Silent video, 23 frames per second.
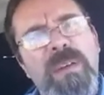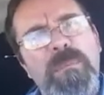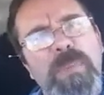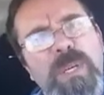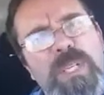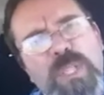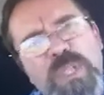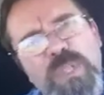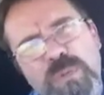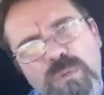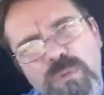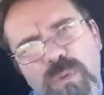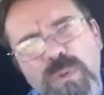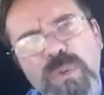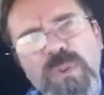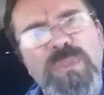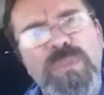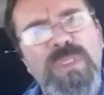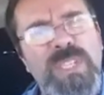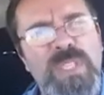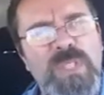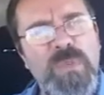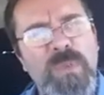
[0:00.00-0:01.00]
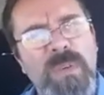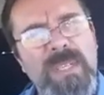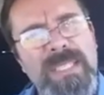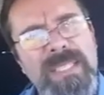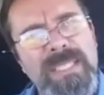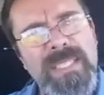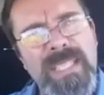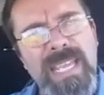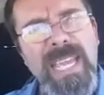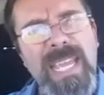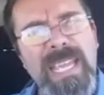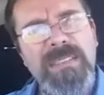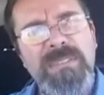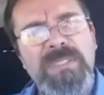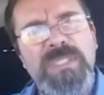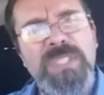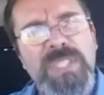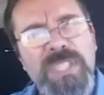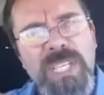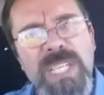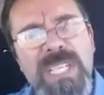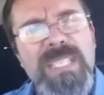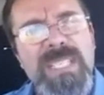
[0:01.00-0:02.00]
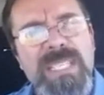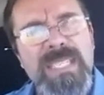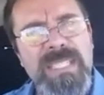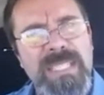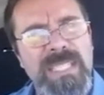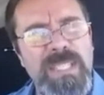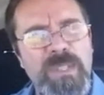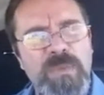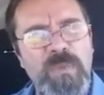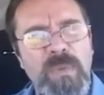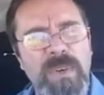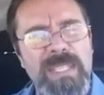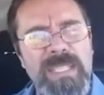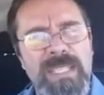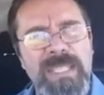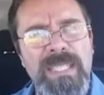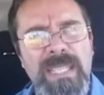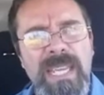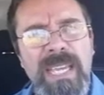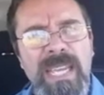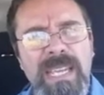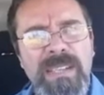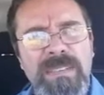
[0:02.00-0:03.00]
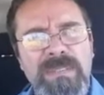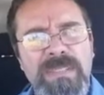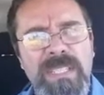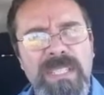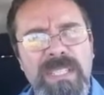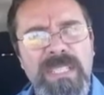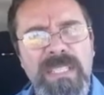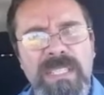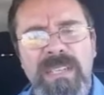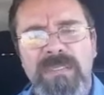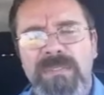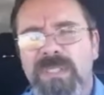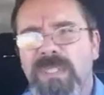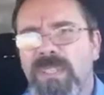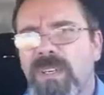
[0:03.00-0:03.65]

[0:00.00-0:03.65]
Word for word: But truth is what saves. Jesus is what saves and stuff.